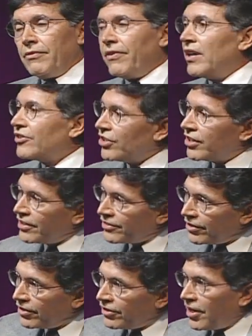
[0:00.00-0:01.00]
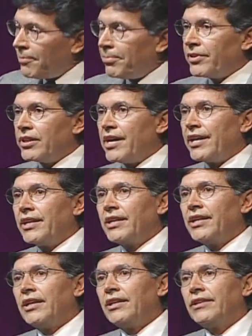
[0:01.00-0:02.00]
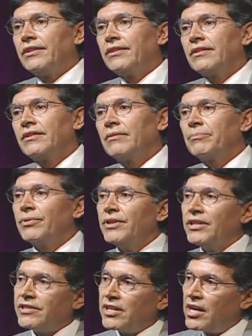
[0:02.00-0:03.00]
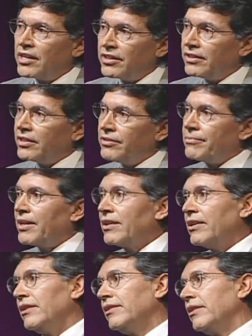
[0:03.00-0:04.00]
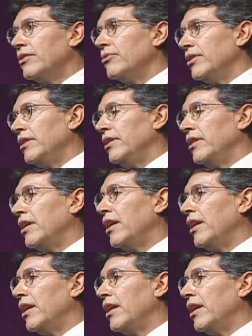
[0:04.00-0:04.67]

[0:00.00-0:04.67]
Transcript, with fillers: Finally, she gets to the top of the line again and, please, Gandhi, tell my kid to quit eating